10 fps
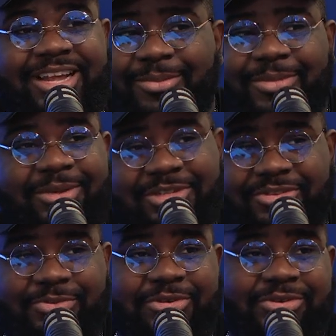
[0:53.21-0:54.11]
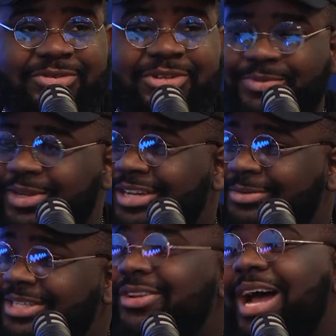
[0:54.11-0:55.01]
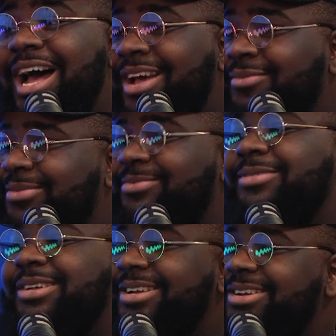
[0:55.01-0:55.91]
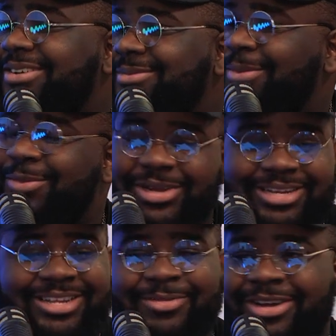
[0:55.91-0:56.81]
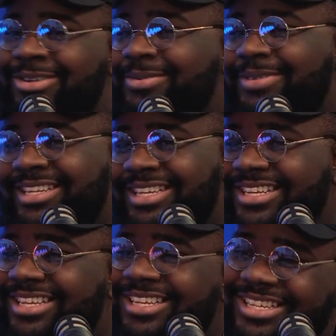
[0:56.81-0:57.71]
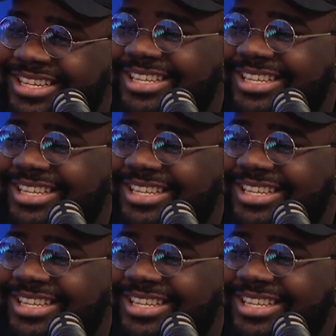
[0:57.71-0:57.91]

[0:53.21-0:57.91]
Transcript: and I'm I'm just a producer, man. I'm still high from my boy D Mile. But yeah. Oh,